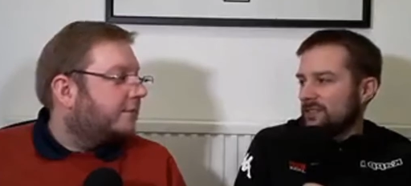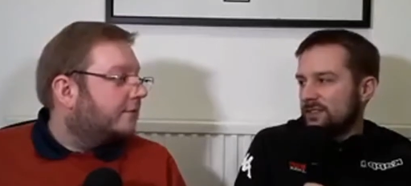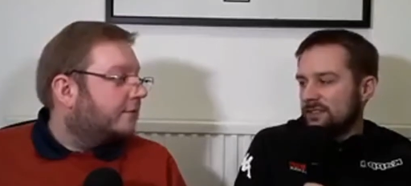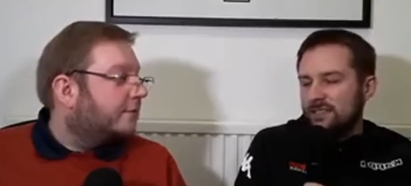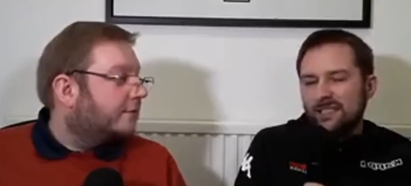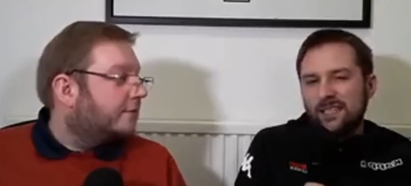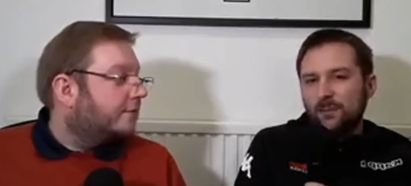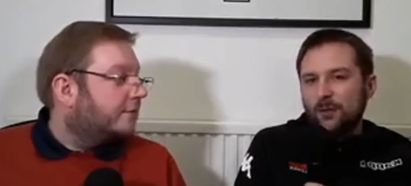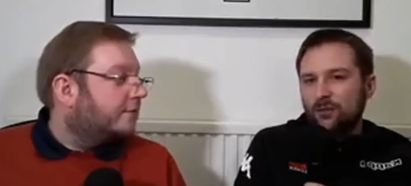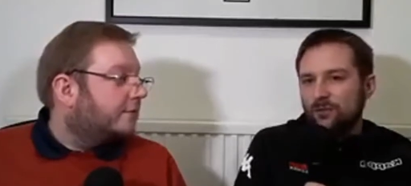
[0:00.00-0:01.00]
Speaker 1: sorts, and in
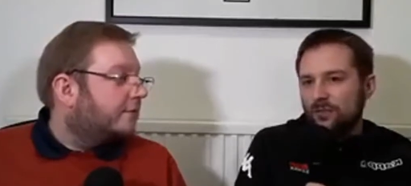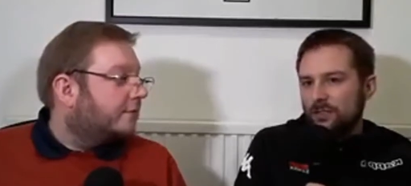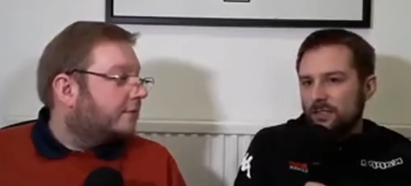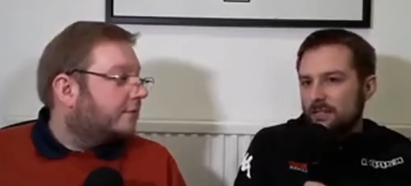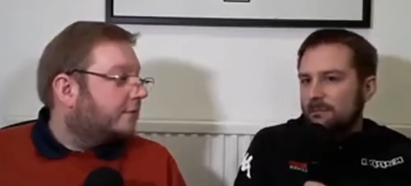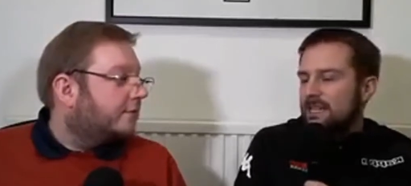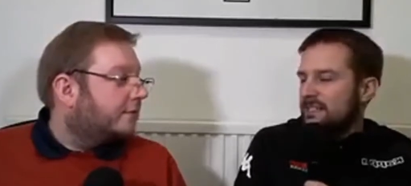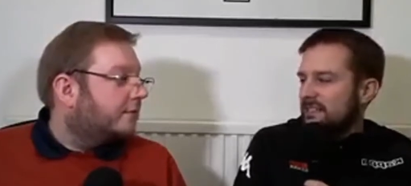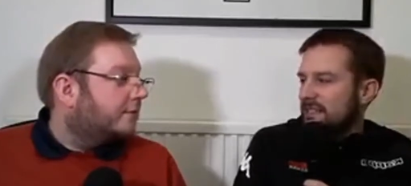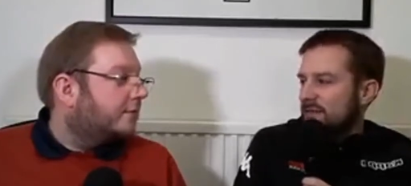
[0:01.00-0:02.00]
typical
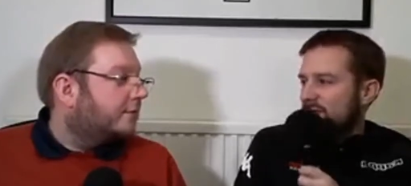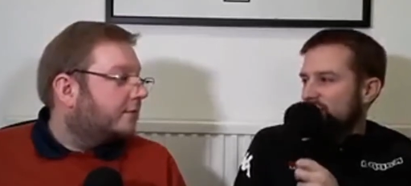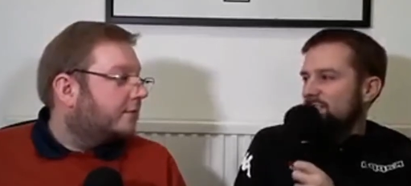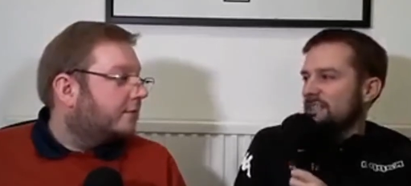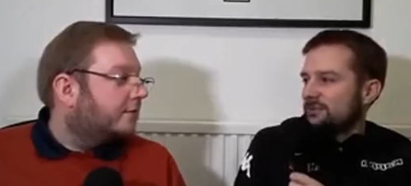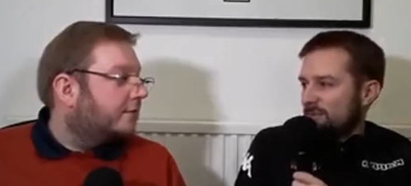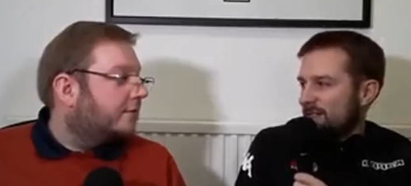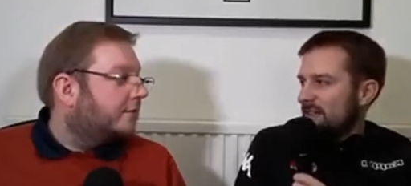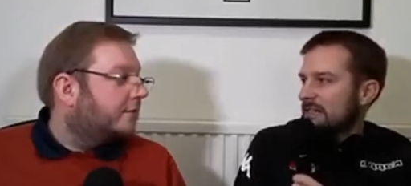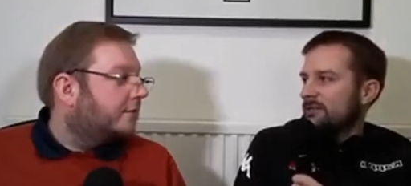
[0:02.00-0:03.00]
media day fashion, they were
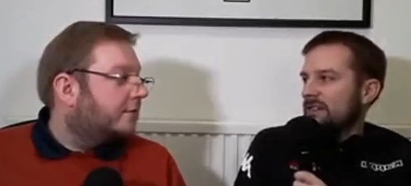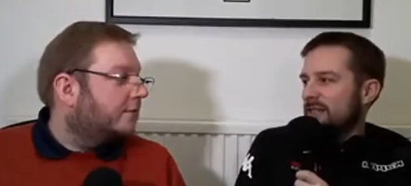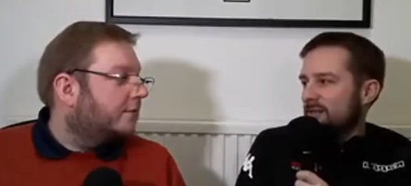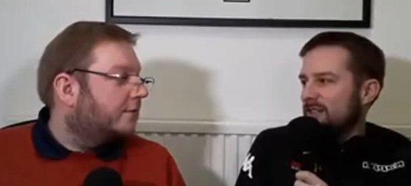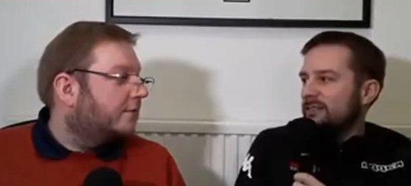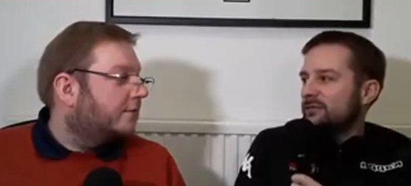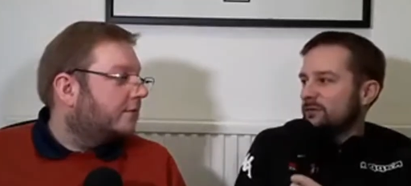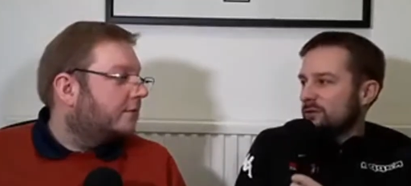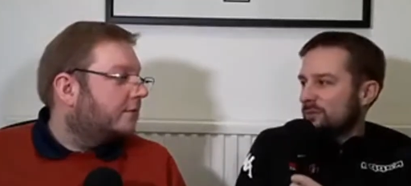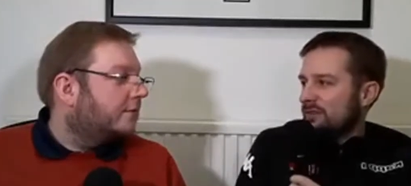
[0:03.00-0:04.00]
about an hour and a half late
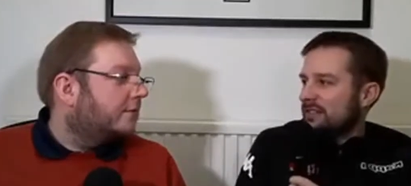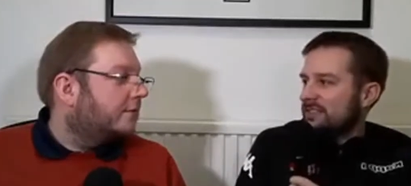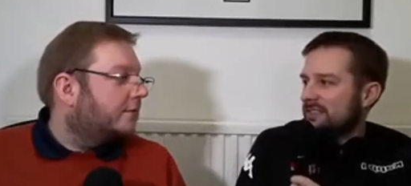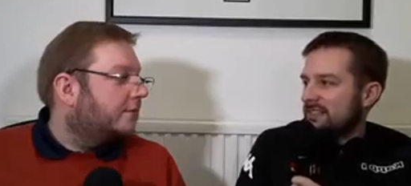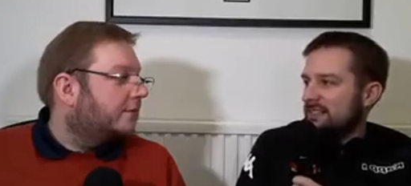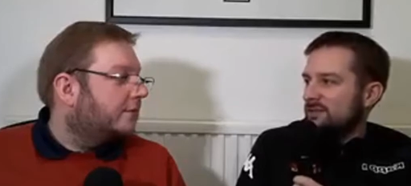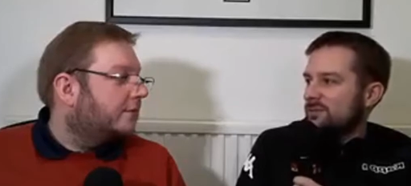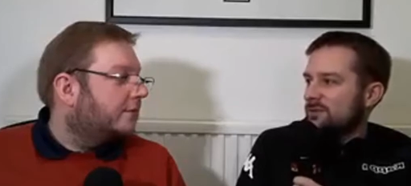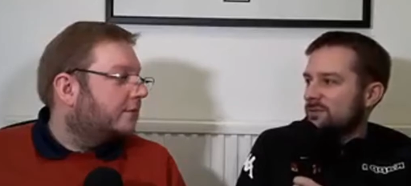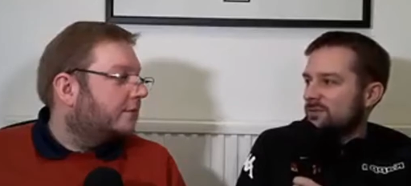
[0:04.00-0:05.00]
for us press
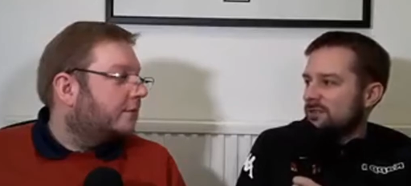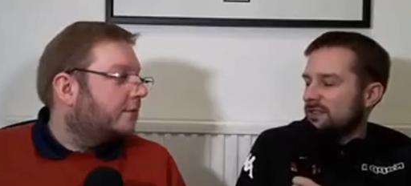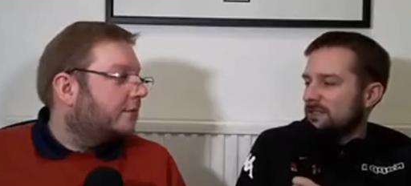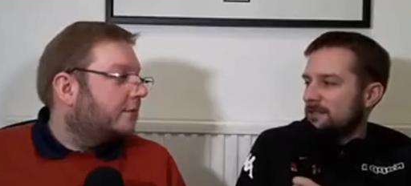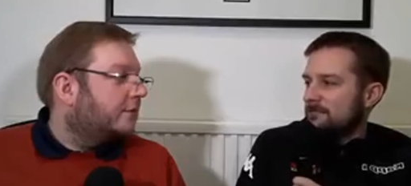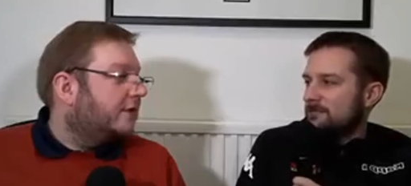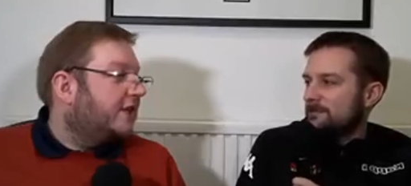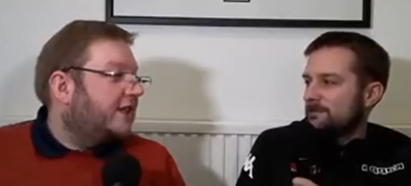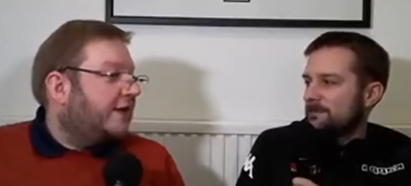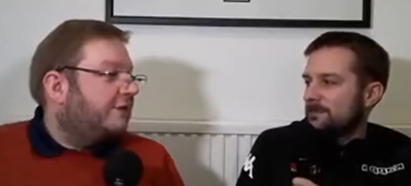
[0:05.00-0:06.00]
types. But um,
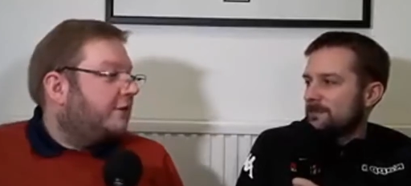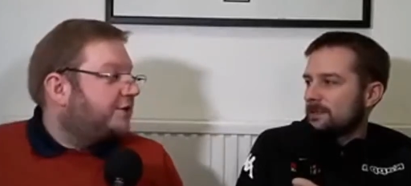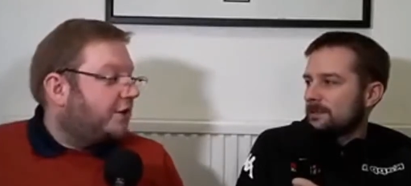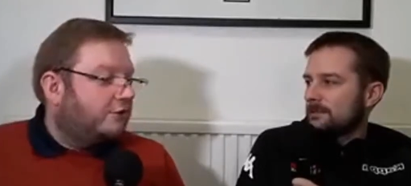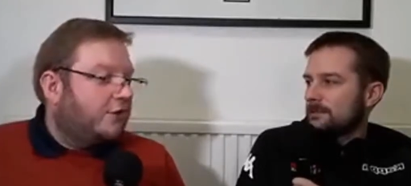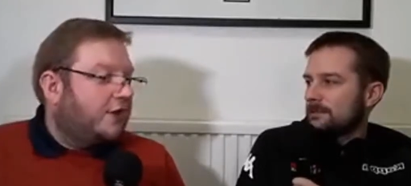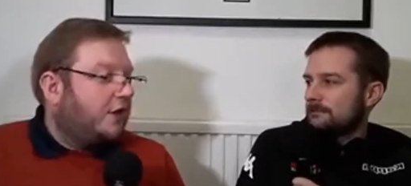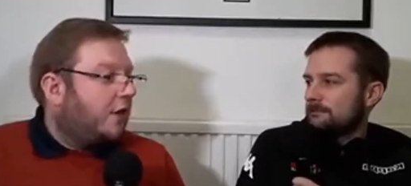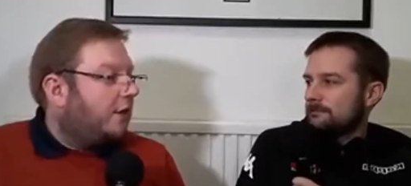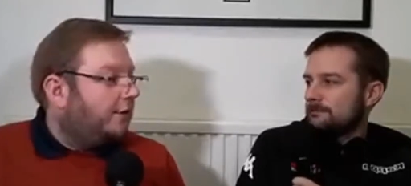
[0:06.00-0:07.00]
Speaker 2: did they have you sort of running the
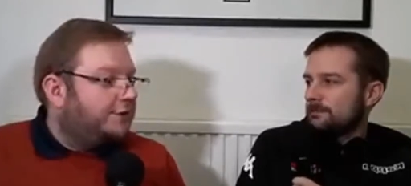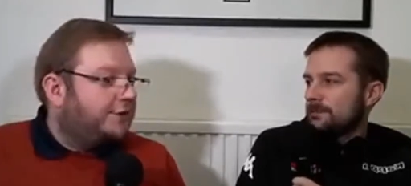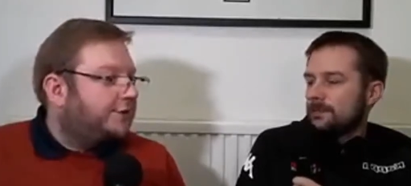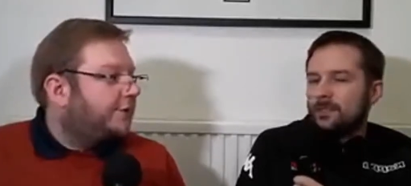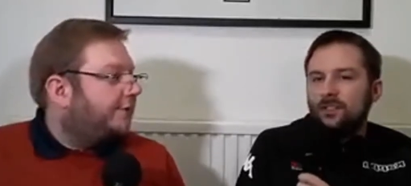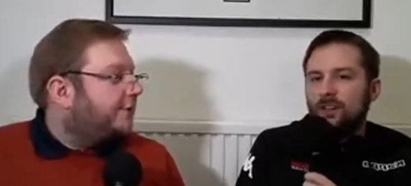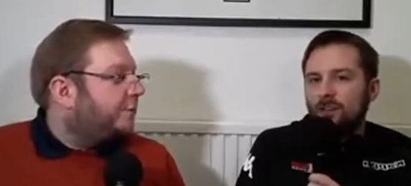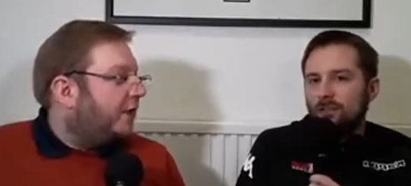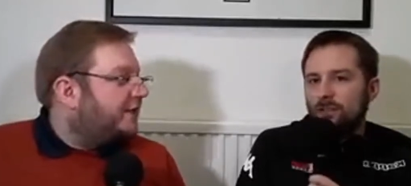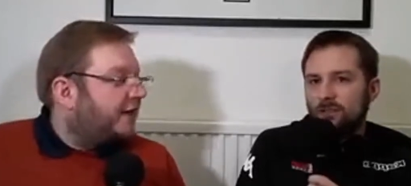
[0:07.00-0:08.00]
gauntlets and
Speaker 1: stuff?
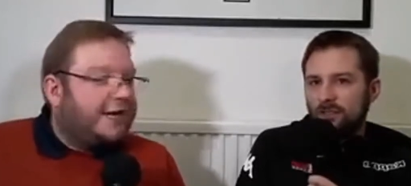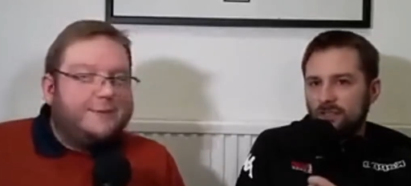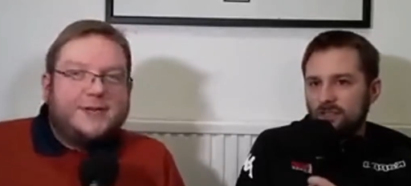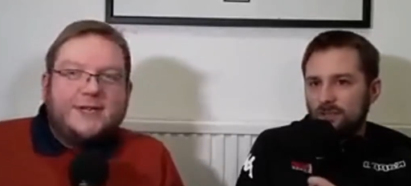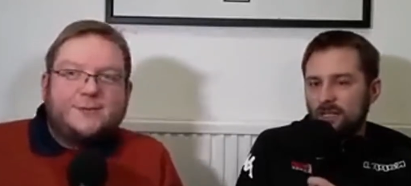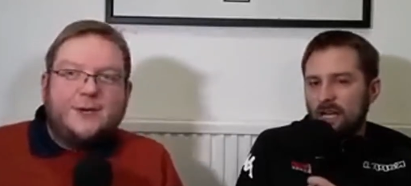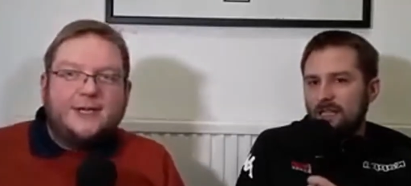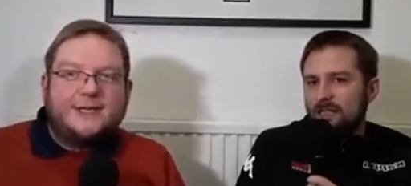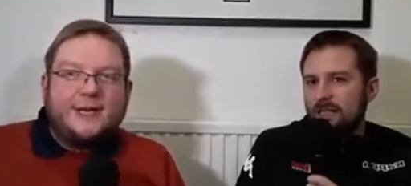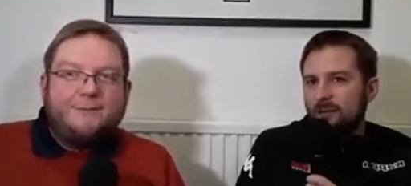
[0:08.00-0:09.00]
No, no, types? they didn't do anything.
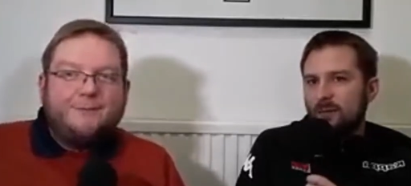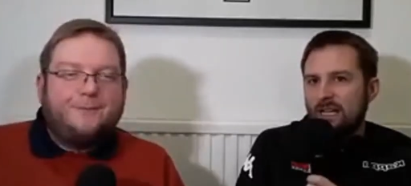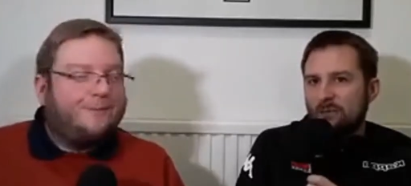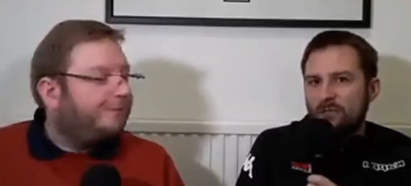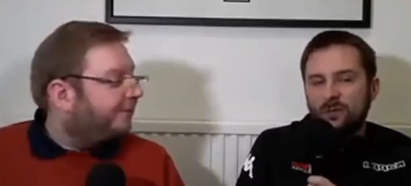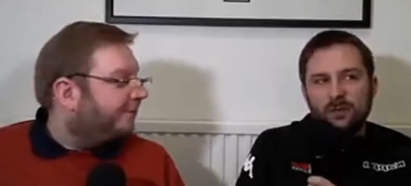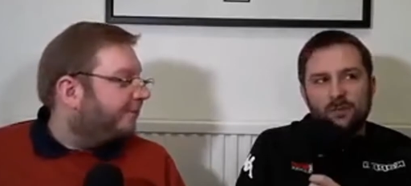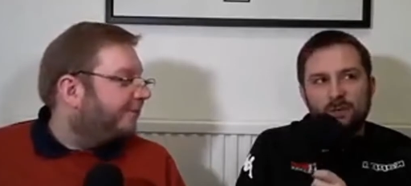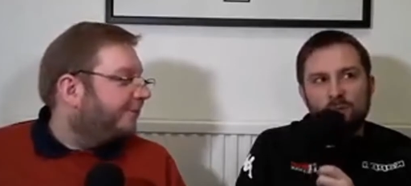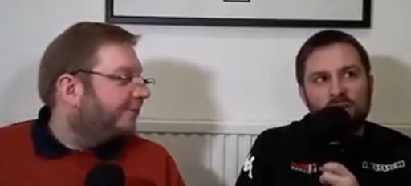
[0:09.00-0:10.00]
I did when I was coming
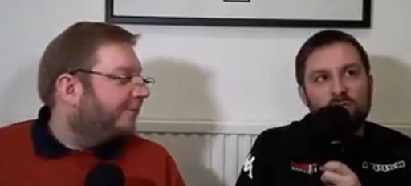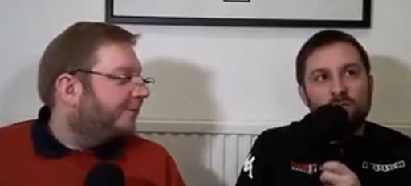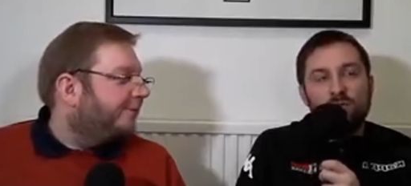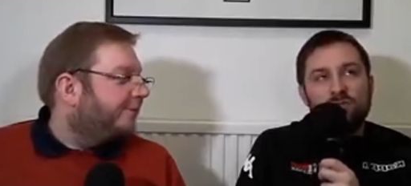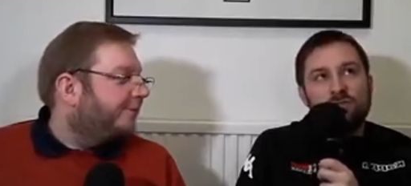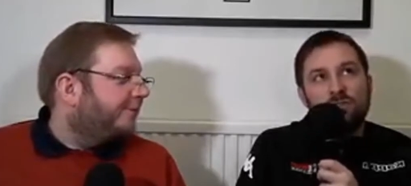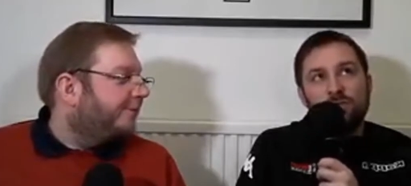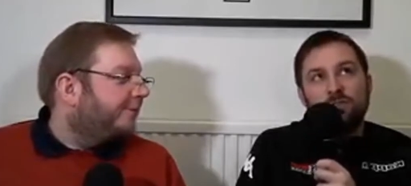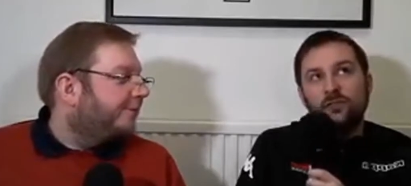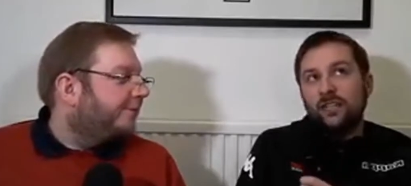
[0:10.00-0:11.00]
in. Ben Westwood was
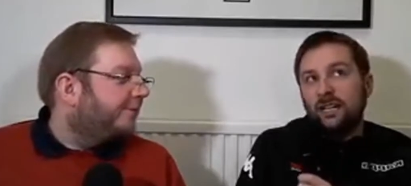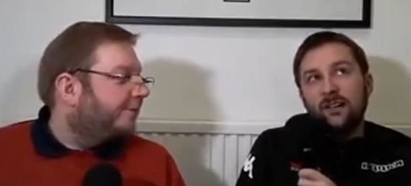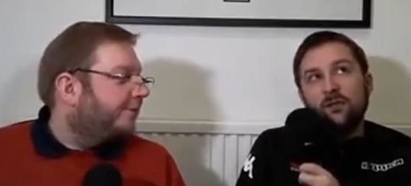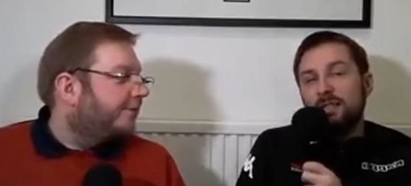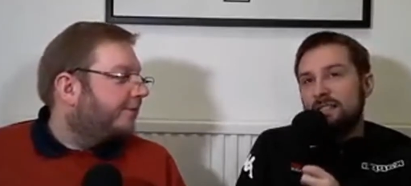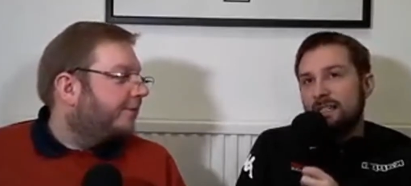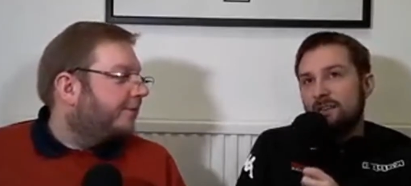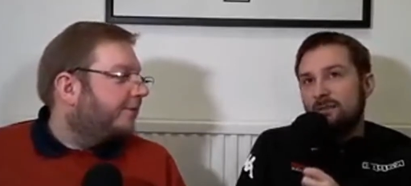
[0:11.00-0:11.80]
sort of stuck halfway